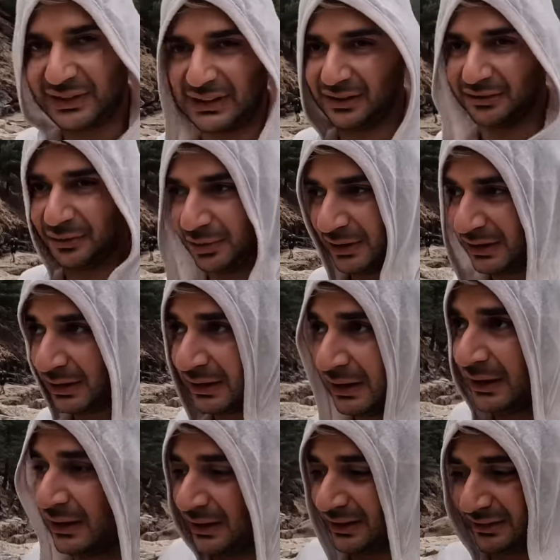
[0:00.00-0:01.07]
sea level.
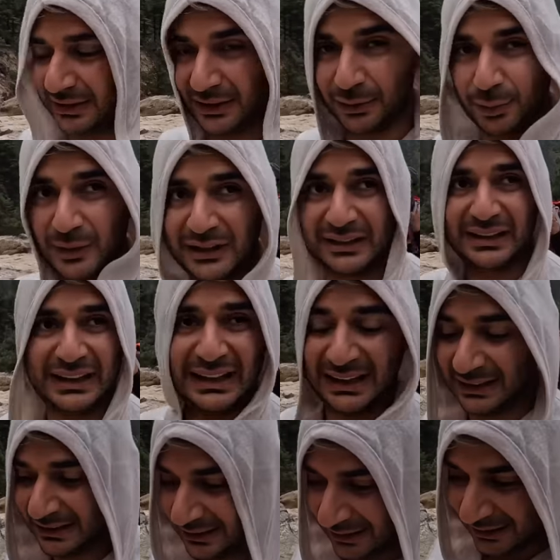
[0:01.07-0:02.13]
It's getting windy,
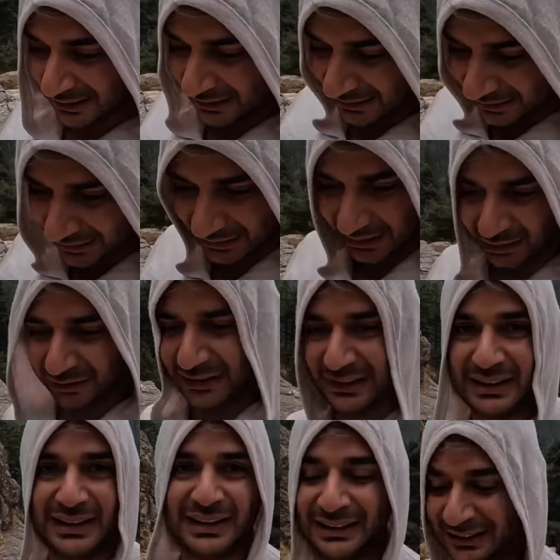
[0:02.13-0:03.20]
cloudy,